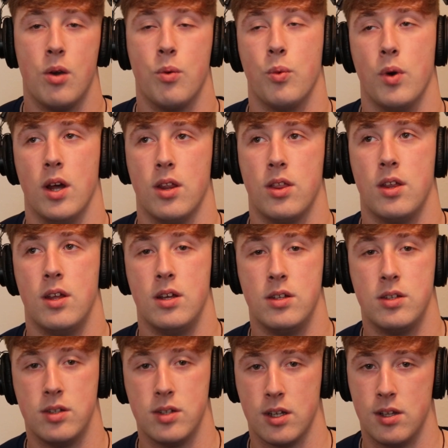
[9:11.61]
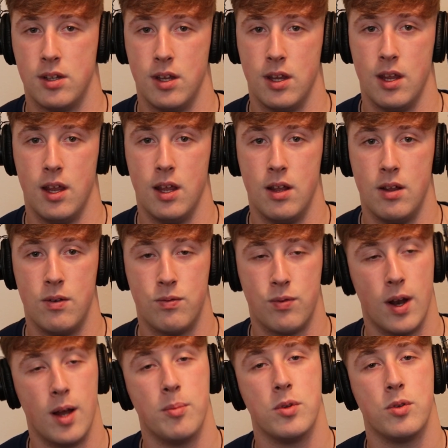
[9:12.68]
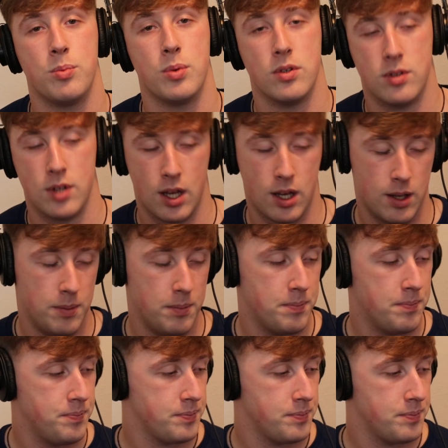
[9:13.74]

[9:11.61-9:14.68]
with 60 frames per second.